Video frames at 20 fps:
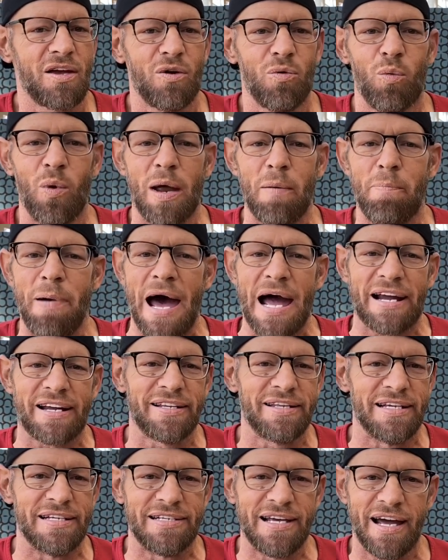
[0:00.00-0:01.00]
When back in
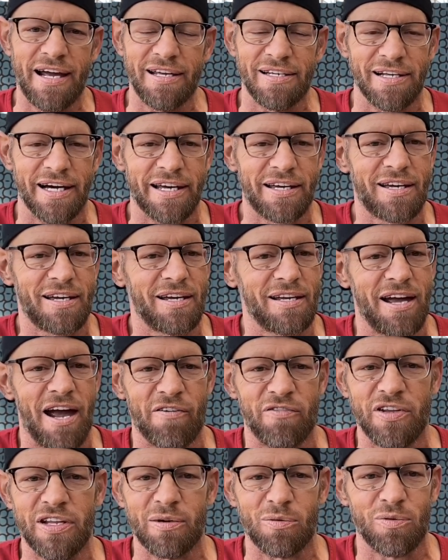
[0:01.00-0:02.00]
the day, like,
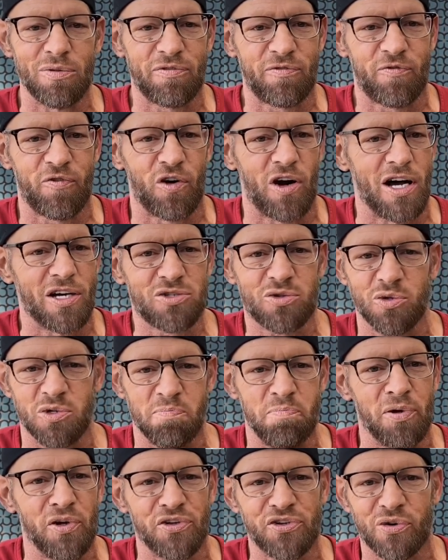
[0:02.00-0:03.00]
everything for us was
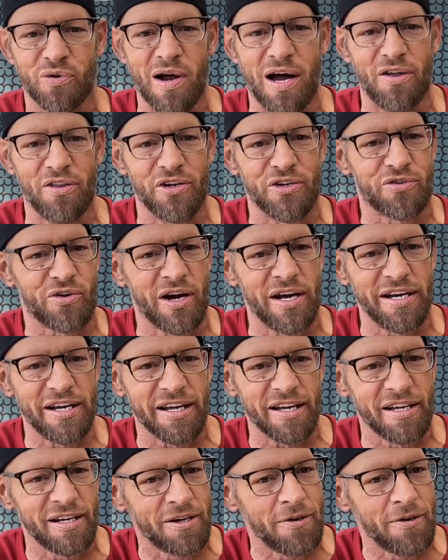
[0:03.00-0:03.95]
built around the training.